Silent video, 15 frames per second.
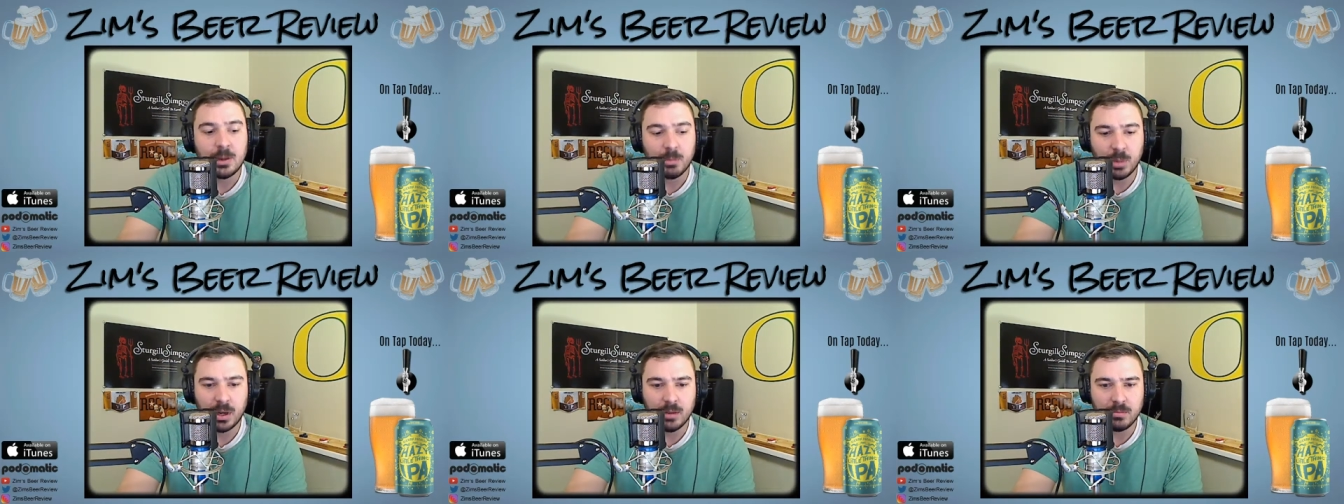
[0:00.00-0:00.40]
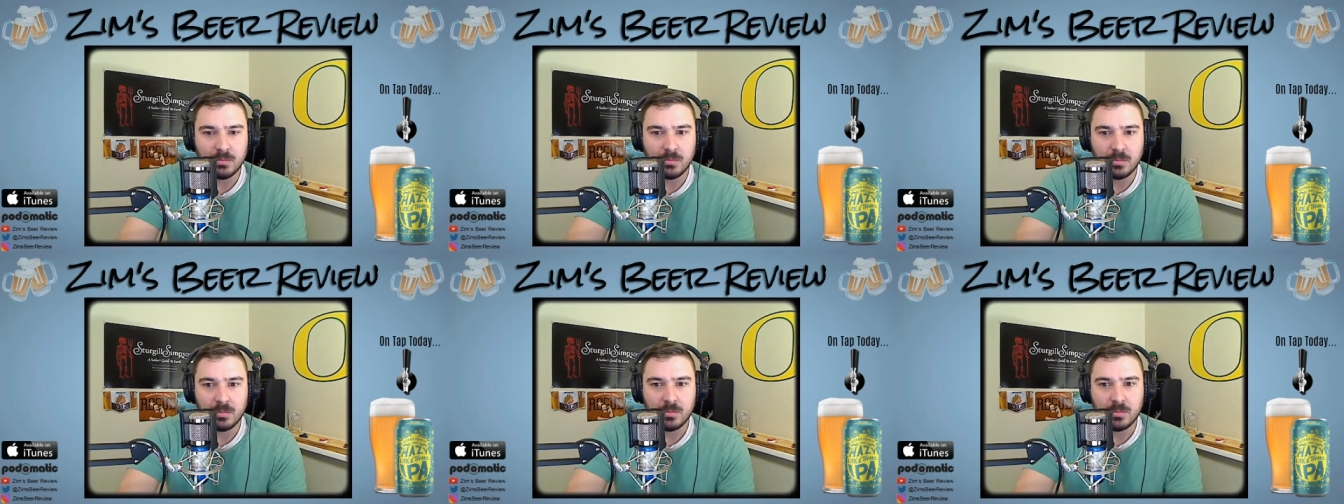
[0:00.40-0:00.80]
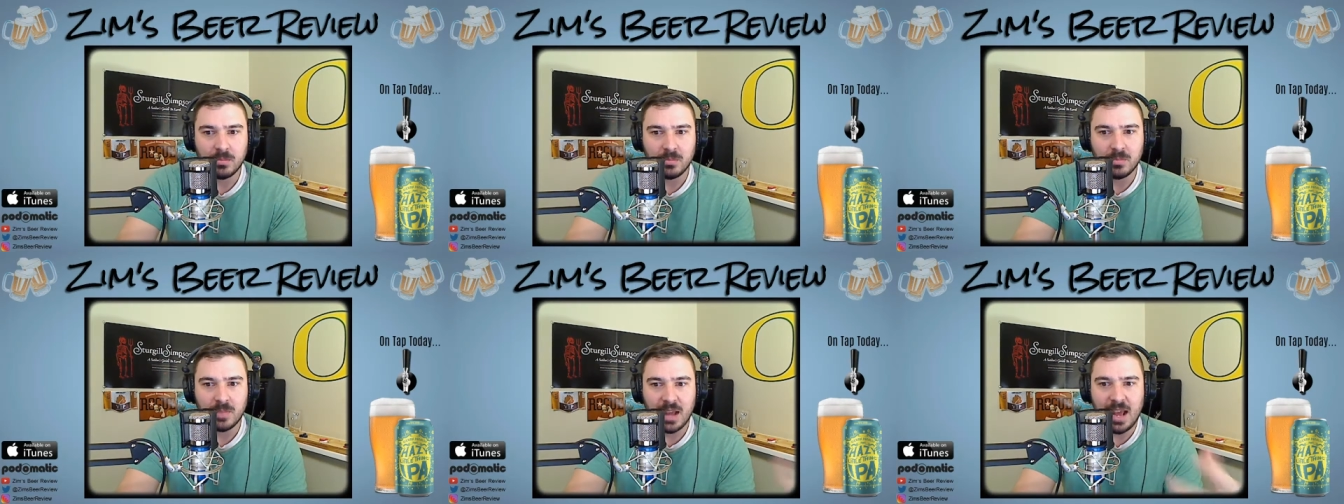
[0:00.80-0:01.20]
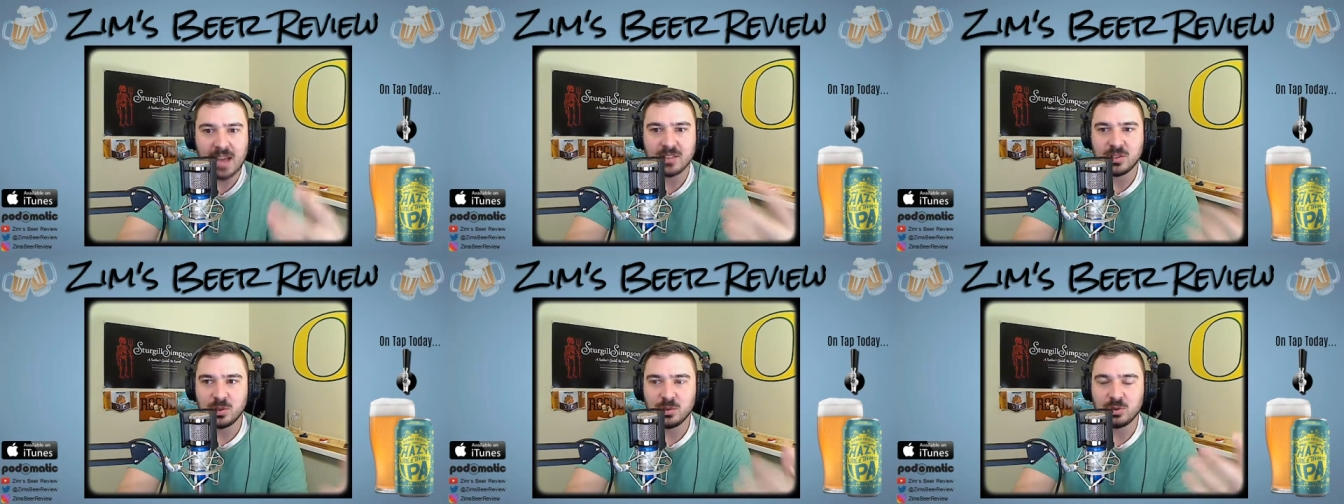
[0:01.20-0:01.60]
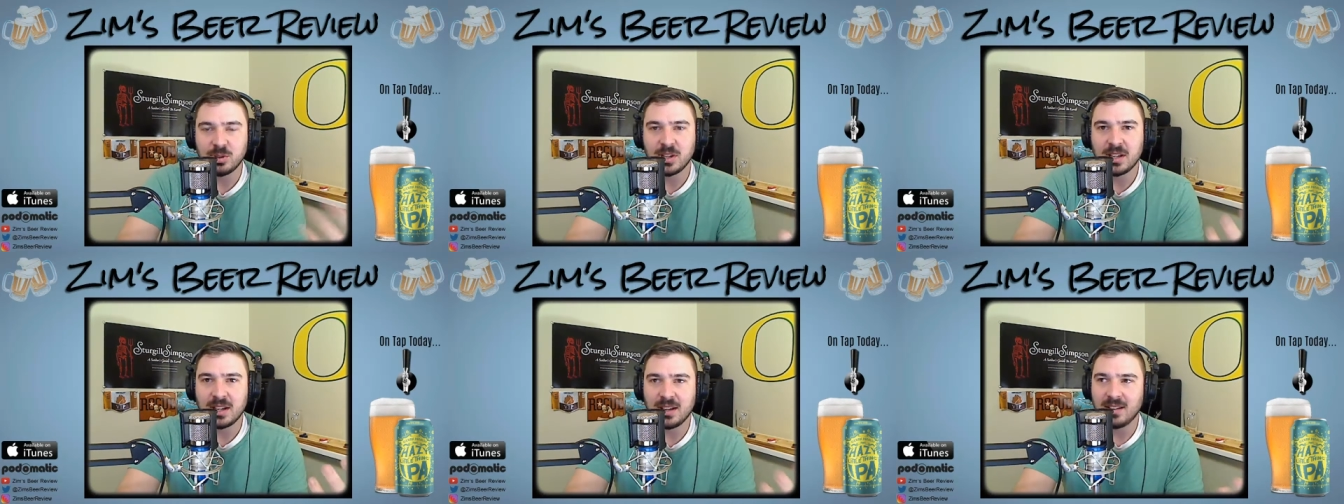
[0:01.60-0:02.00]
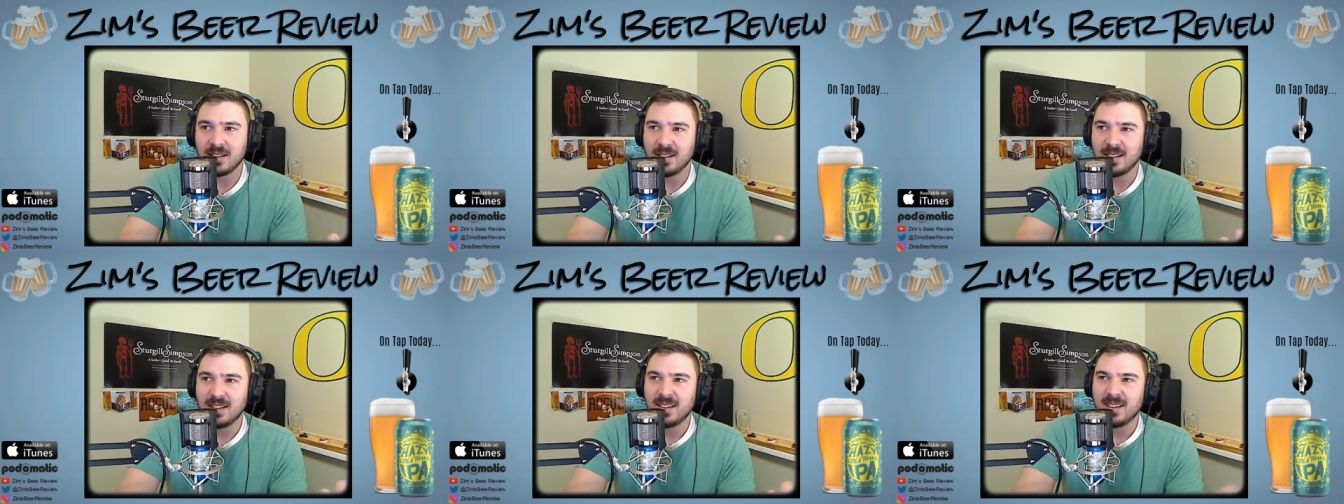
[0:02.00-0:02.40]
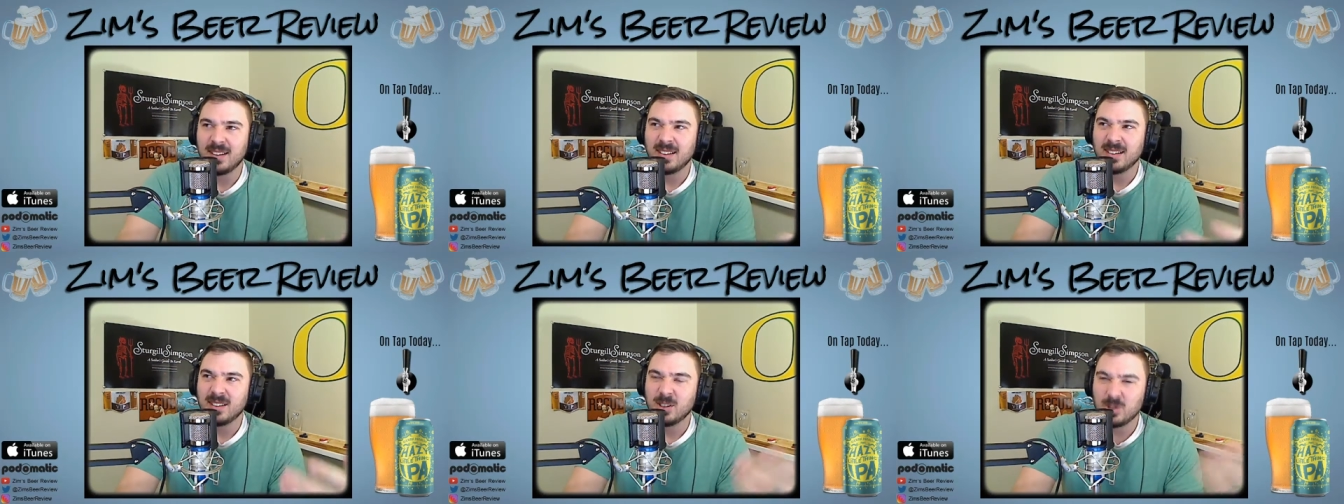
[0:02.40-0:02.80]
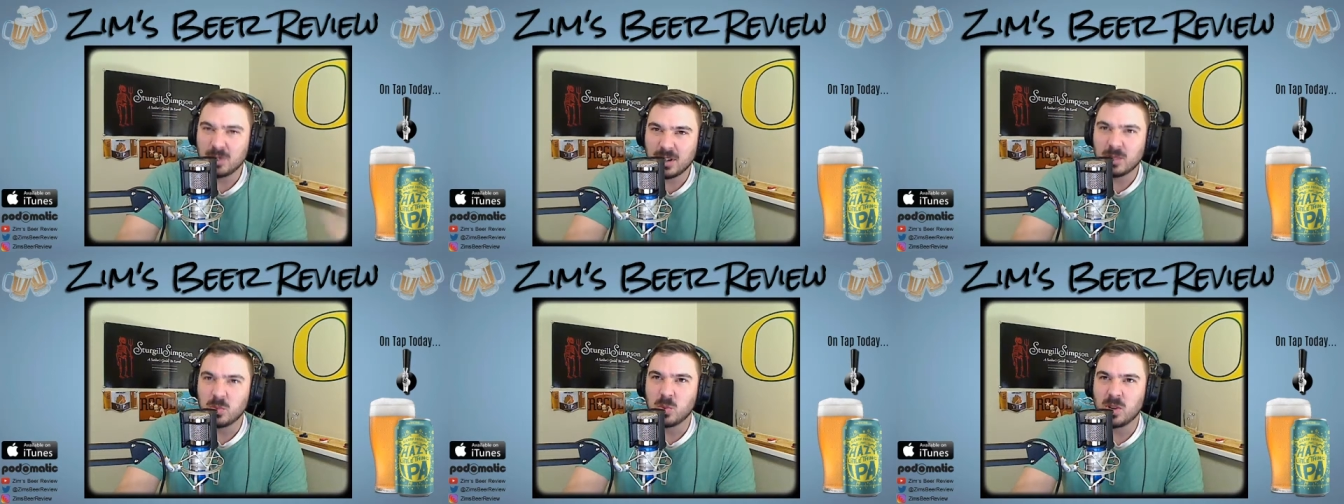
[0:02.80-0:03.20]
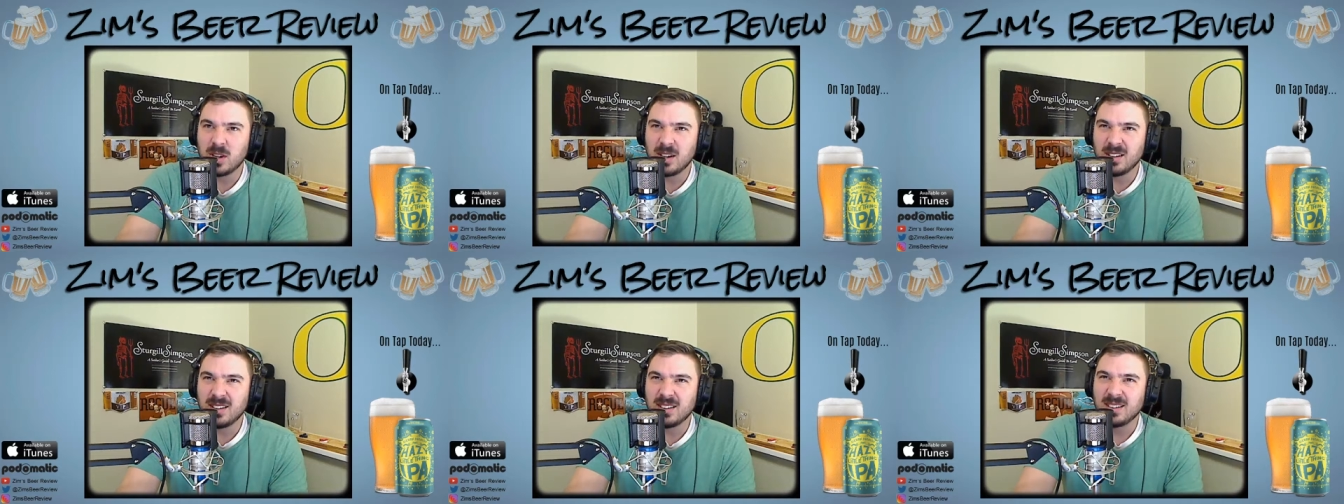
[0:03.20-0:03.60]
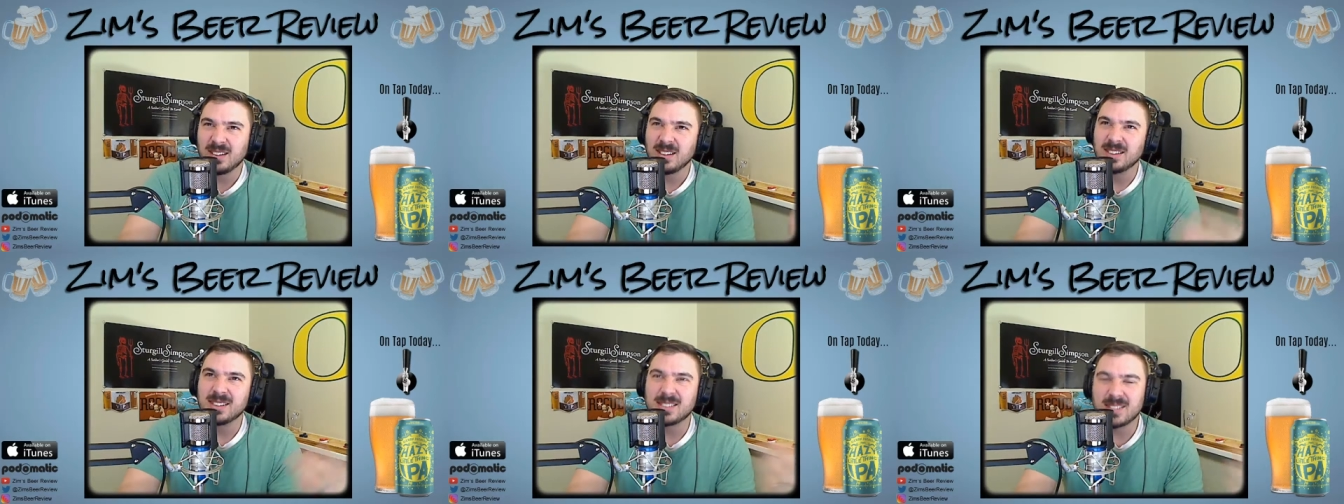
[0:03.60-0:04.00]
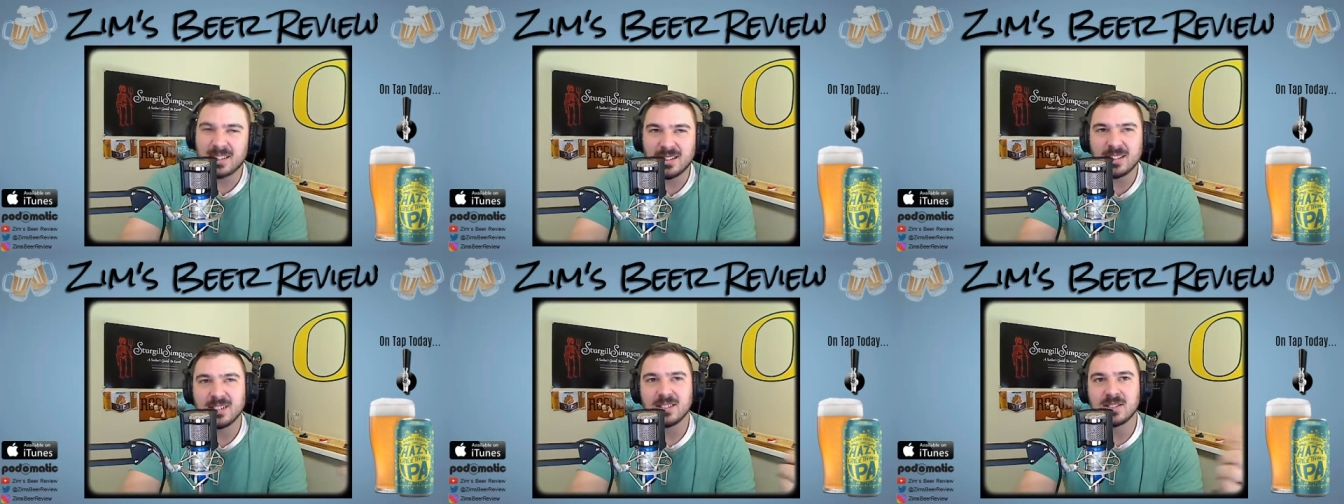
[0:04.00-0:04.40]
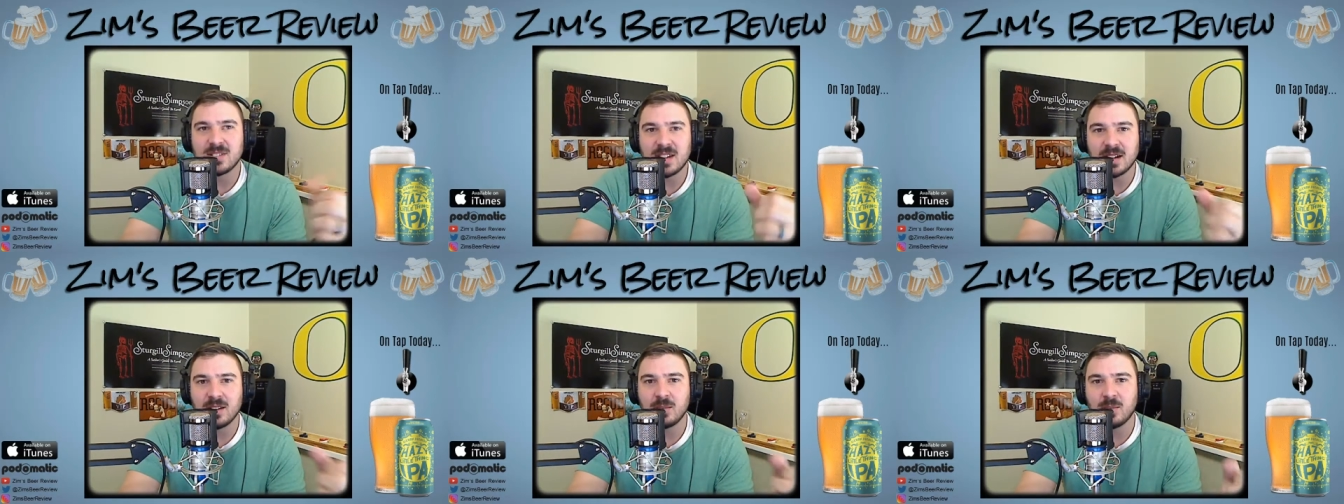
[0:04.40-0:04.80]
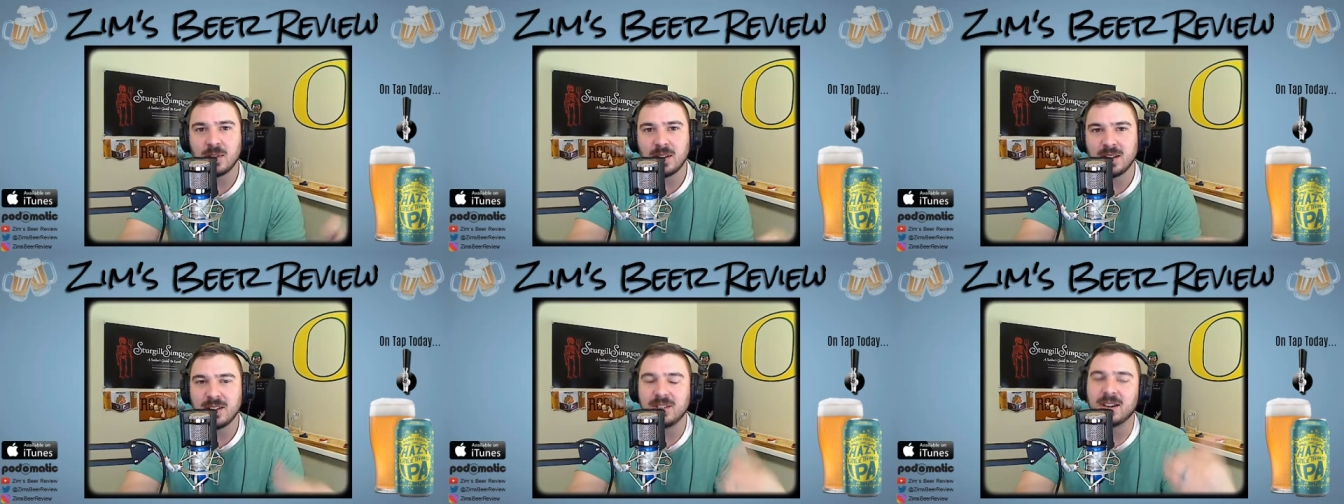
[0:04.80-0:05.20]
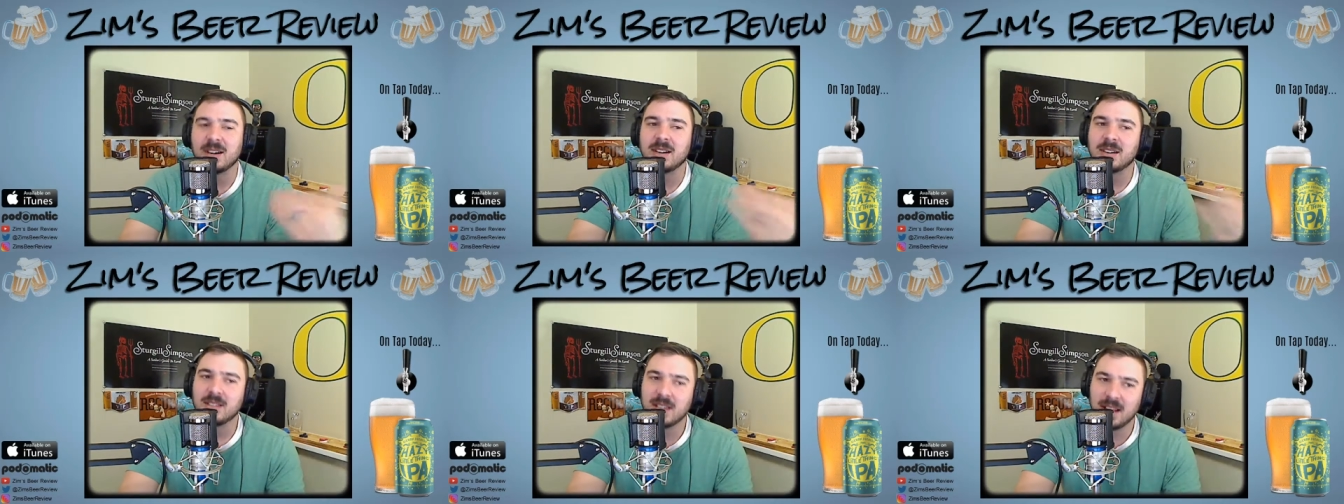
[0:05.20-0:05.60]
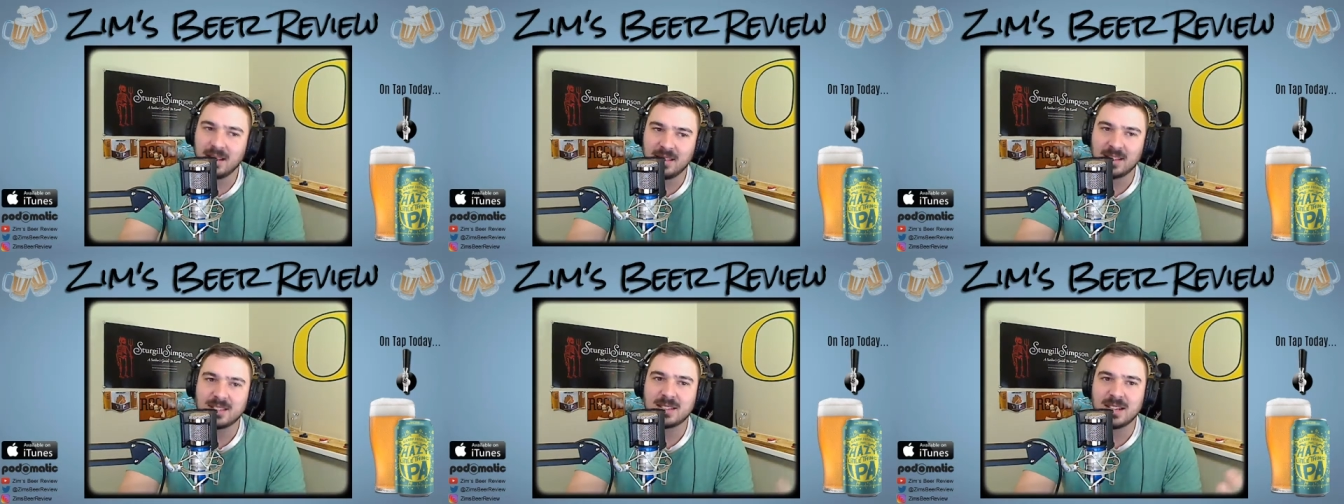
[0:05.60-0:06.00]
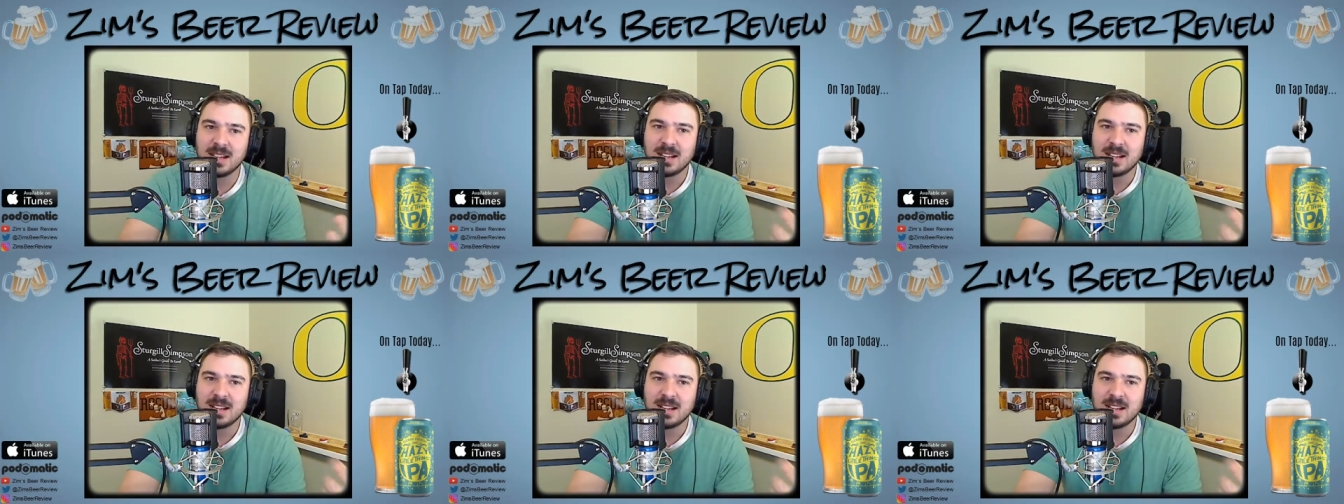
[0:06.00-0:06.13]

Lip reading: But as you drink it, you drink one, you start on your second one, and you're like, okay, this